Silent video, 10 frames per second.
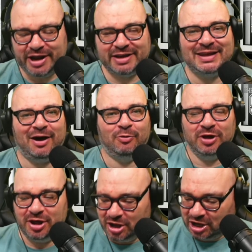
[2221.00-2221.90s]
down,
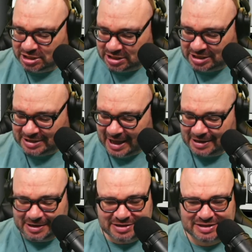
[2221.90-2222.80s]

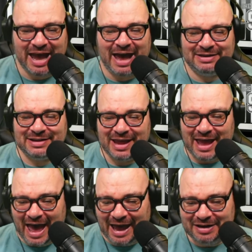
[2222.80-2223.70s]
get scanned,
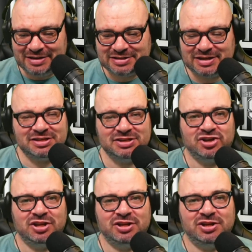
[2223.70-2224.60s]
and
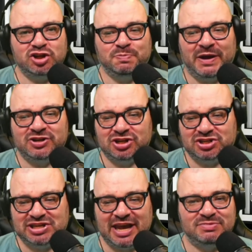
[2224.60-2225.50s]
especially
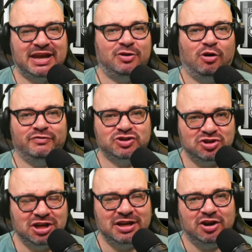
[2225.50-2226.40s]
same day, and all of a sudden
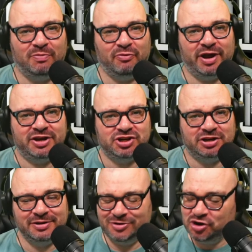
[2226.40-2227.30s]
you need an operation.
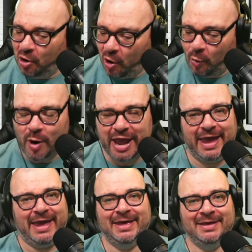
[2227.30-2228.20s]
No
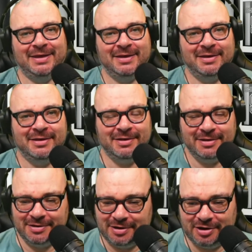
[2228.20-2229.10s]
way.
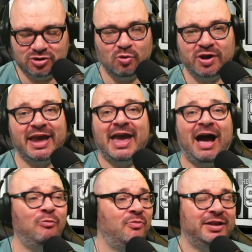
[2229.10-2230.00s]
Don't care
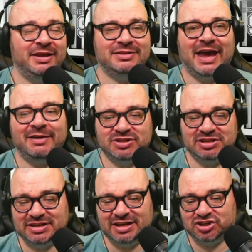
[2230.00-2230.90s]
how many times you
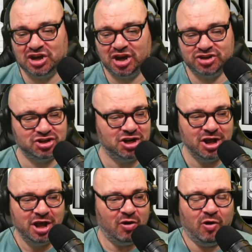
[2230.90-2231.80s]
see your surgery
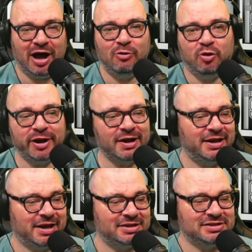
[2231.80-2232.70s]
or how quickly
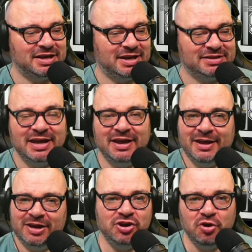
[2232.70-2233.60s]
you can see it.
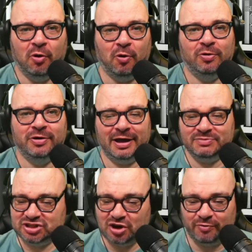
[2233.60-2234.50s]
No, I'm
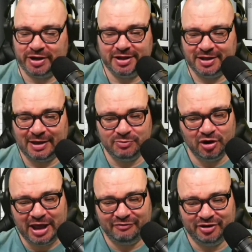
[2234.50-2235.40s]
sorry. I'm
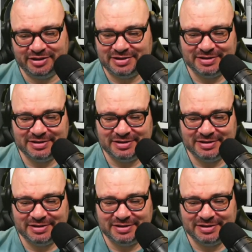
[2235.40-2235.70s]
not having it.